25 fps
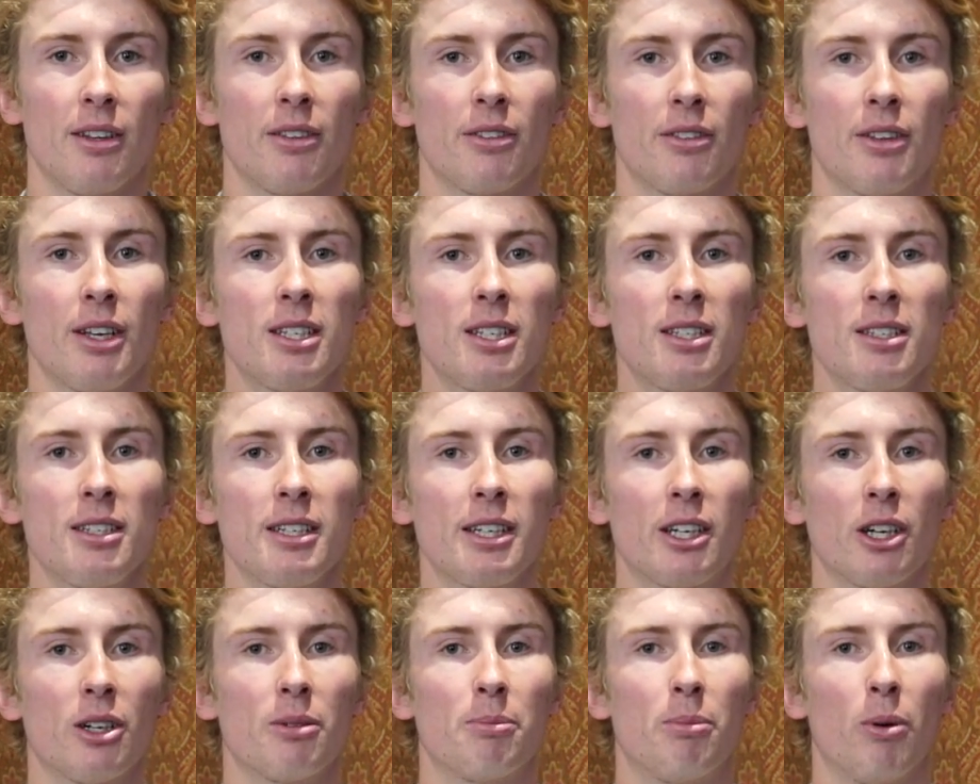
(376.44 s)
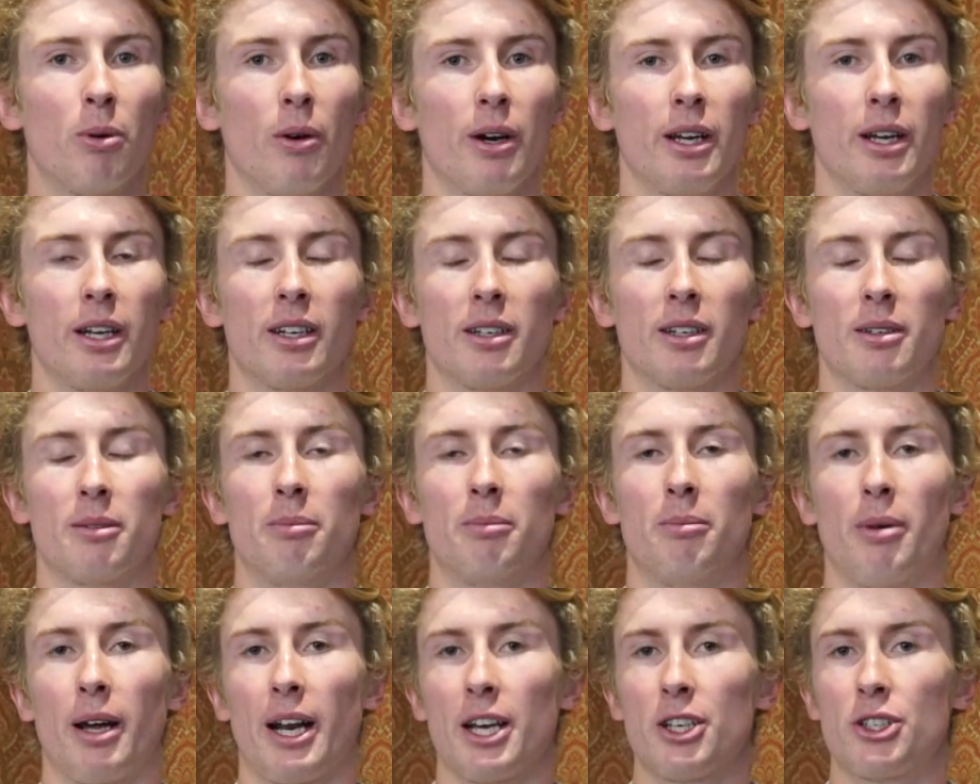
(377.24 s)
This is a good point,
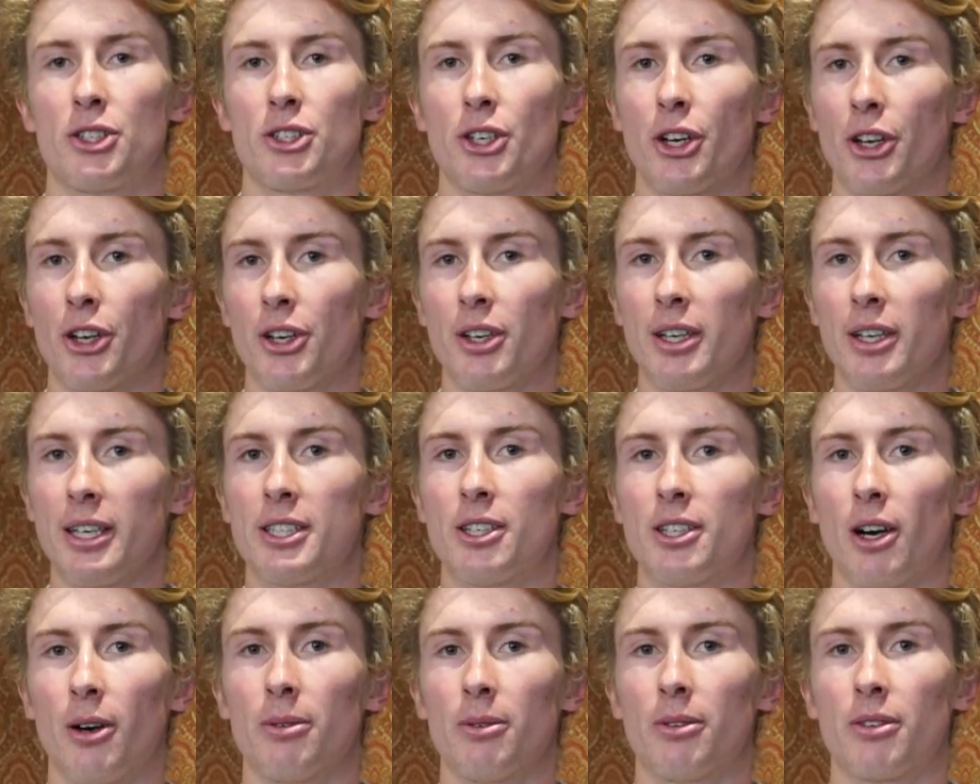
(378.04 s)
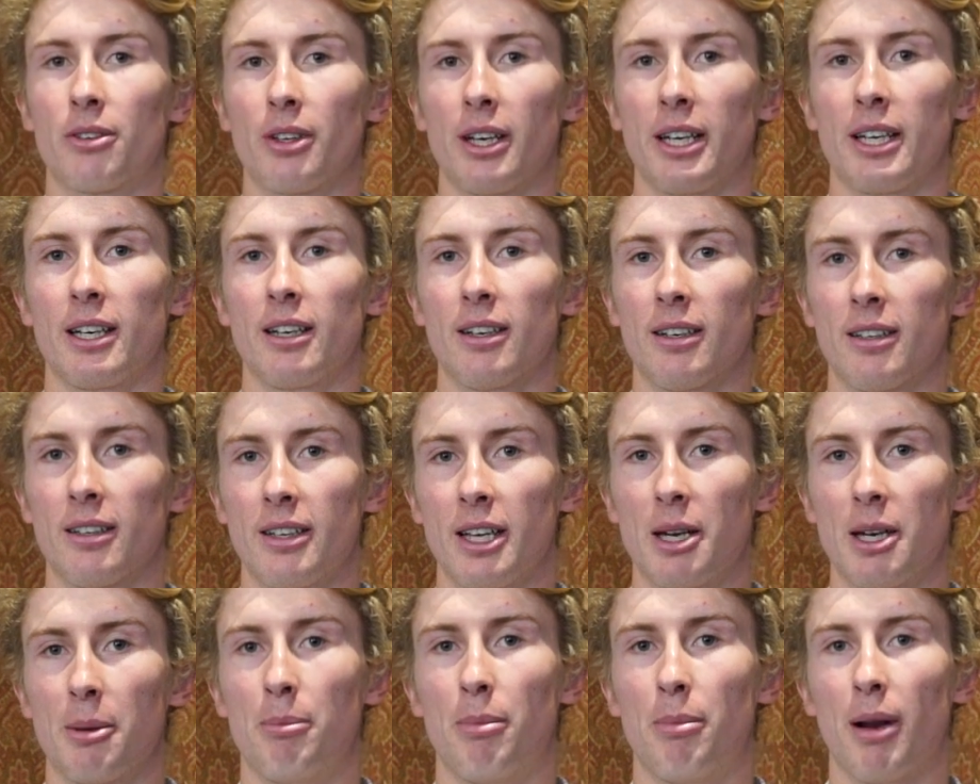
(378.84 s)
but I certainly don't think
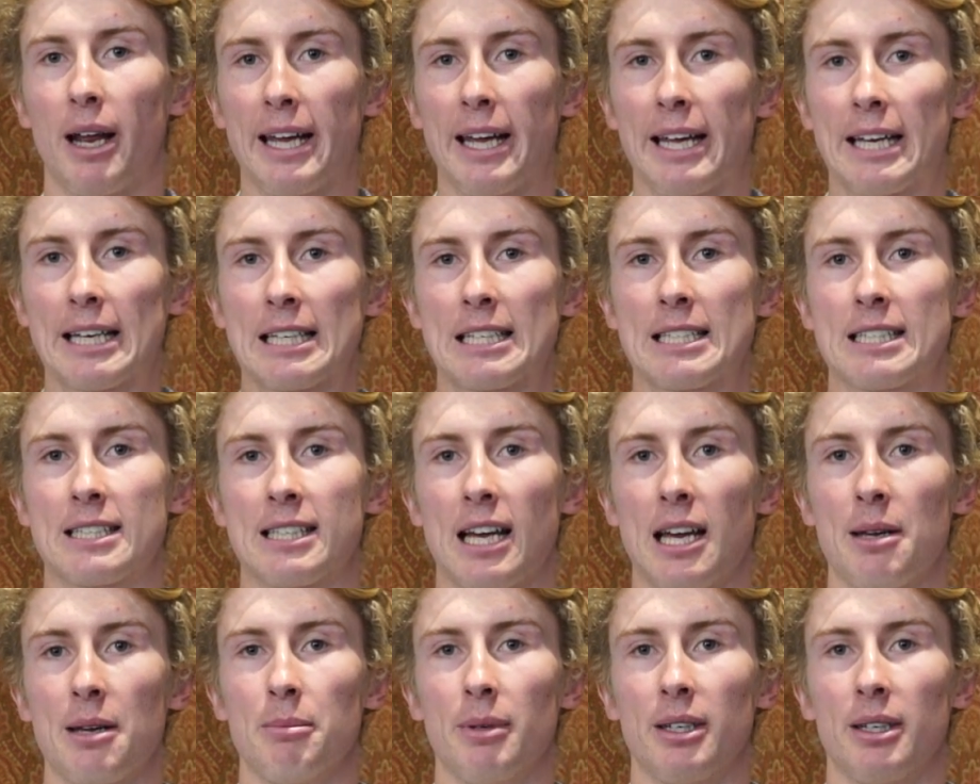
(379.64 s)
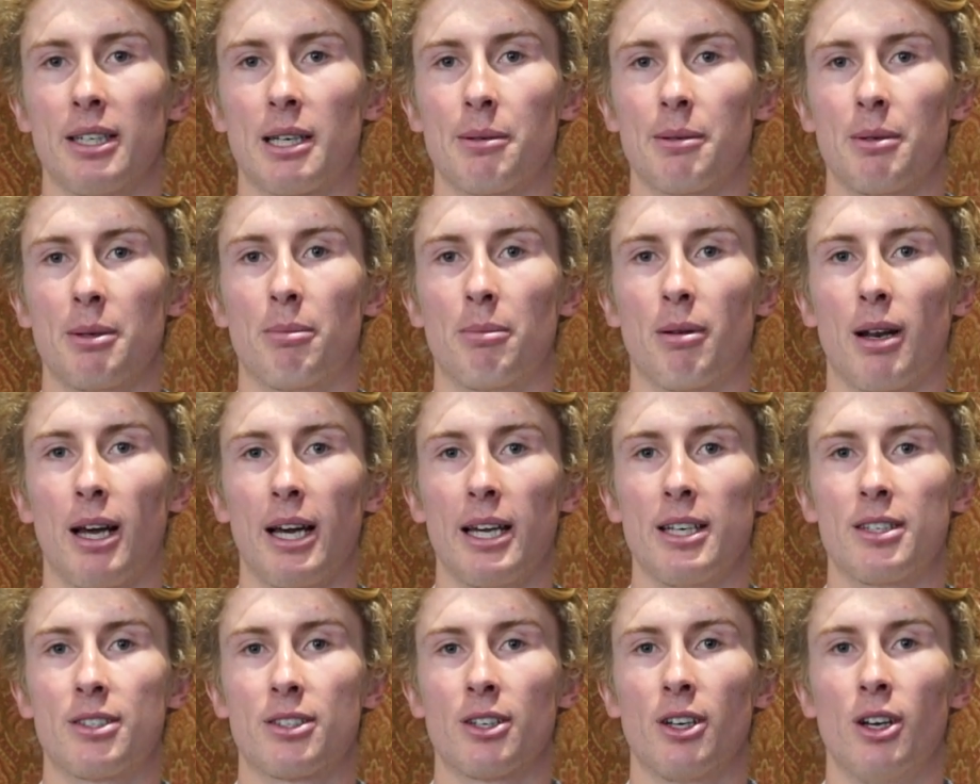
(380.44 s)
that a blanket statement can be
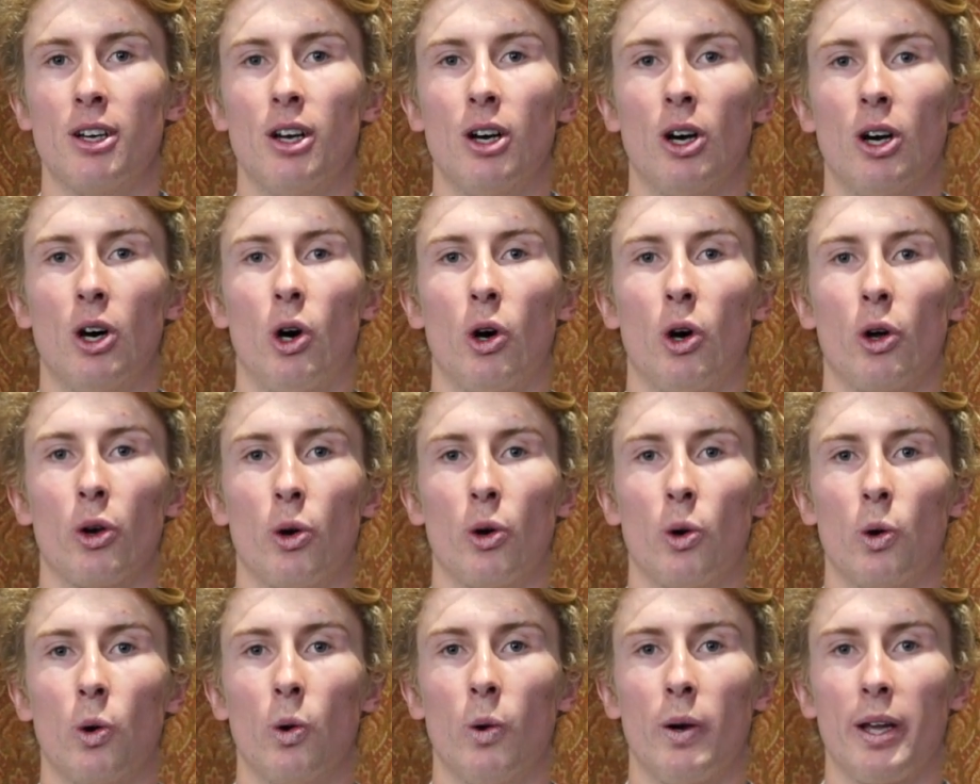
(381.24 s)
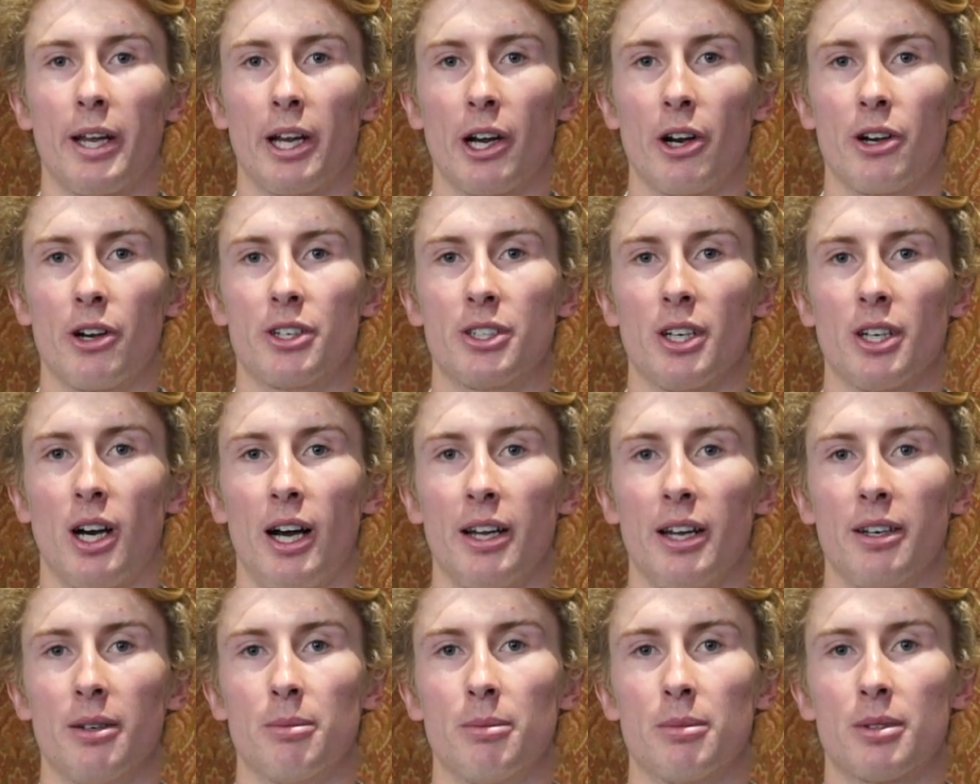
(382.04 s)
placed on all heritage
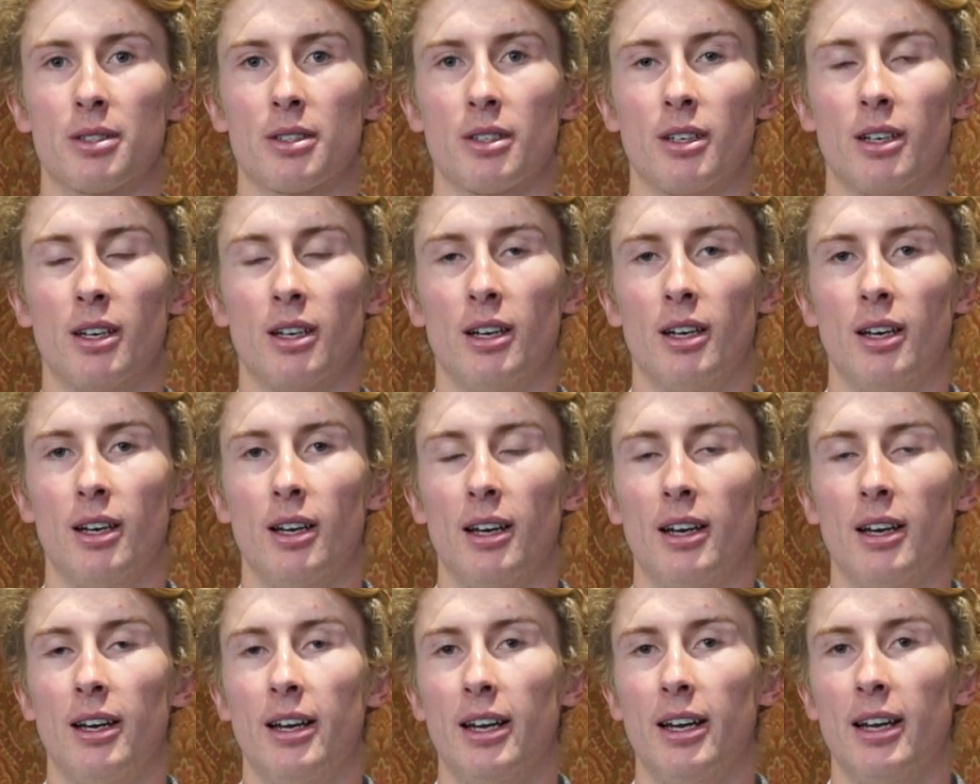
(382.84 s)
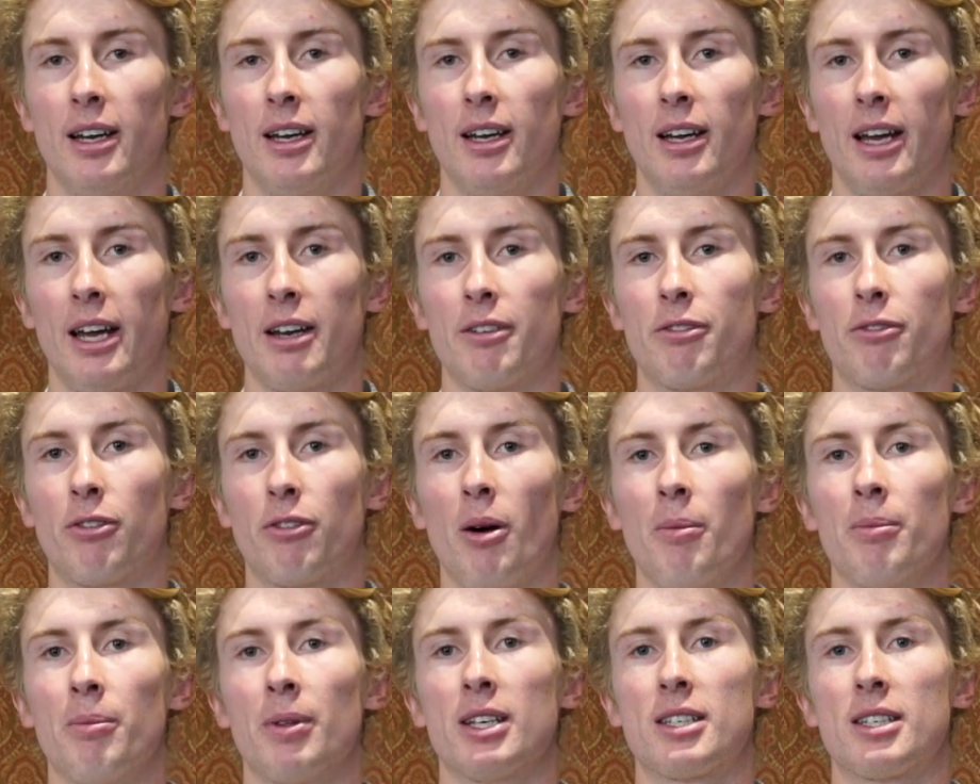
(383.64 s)
items. And
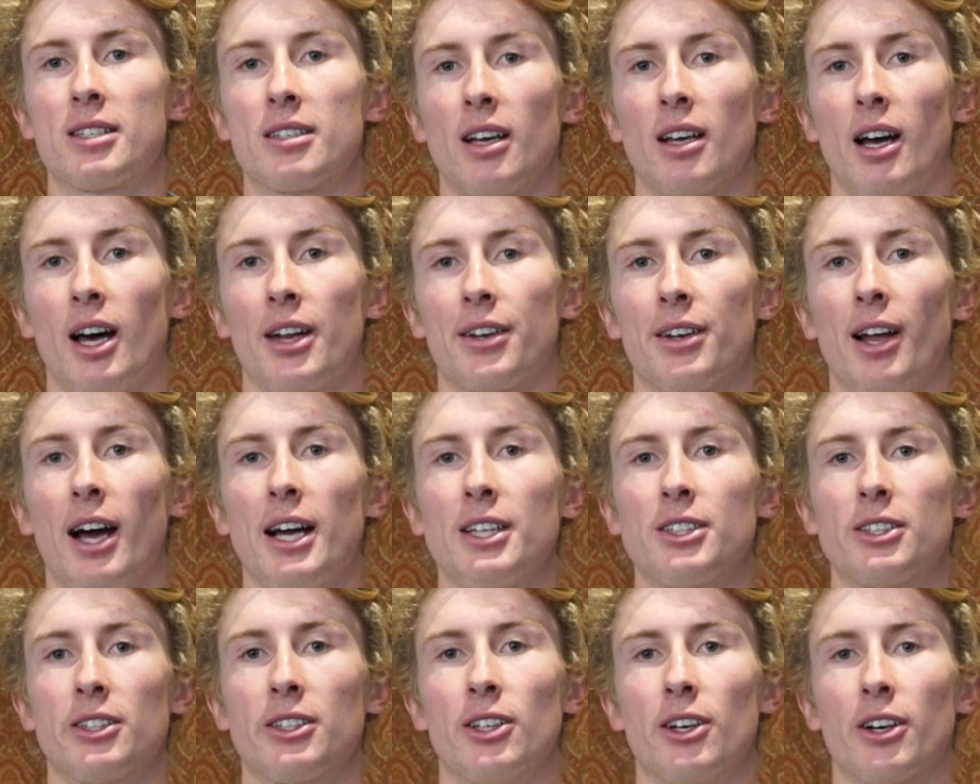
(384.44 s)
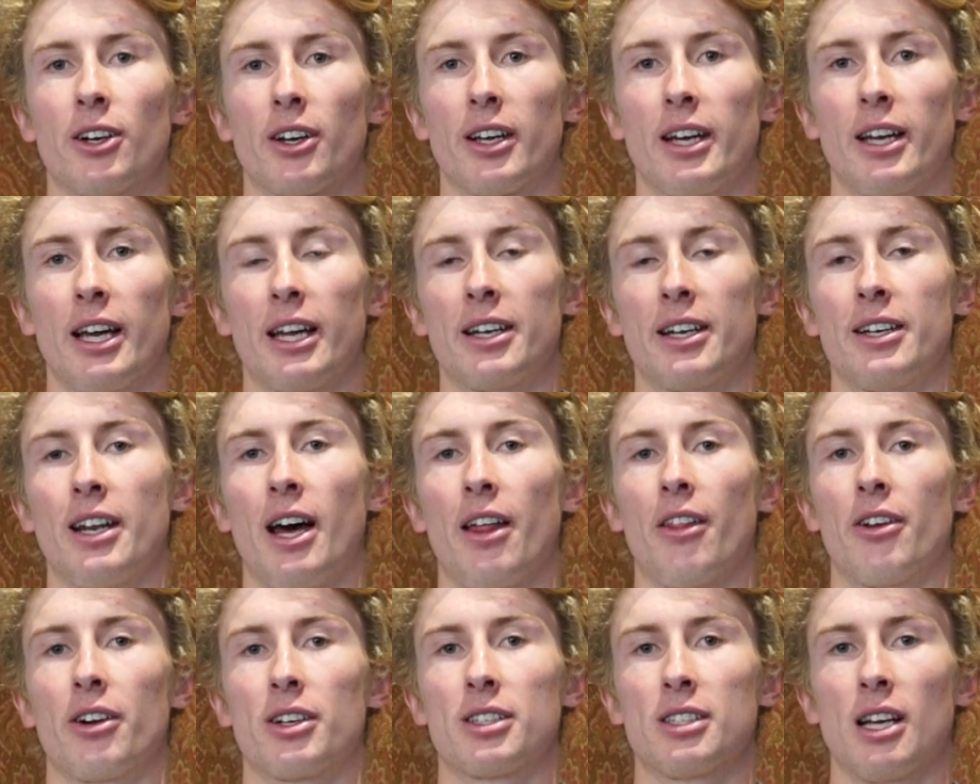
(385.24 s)
from this, I'd like to look at
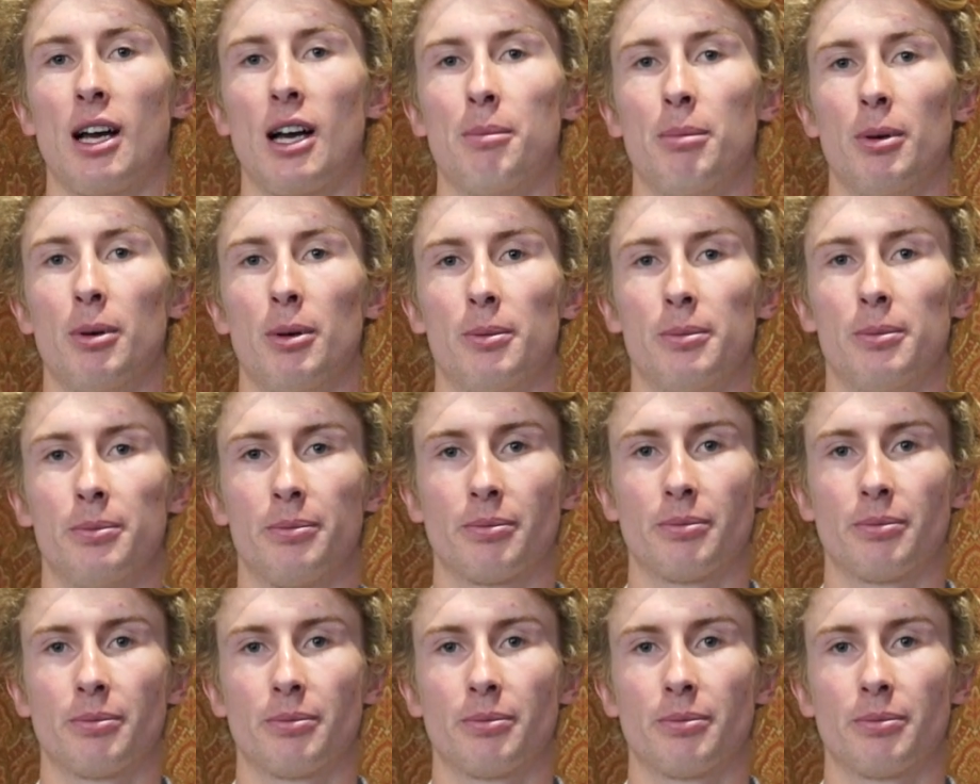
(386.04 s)
another example.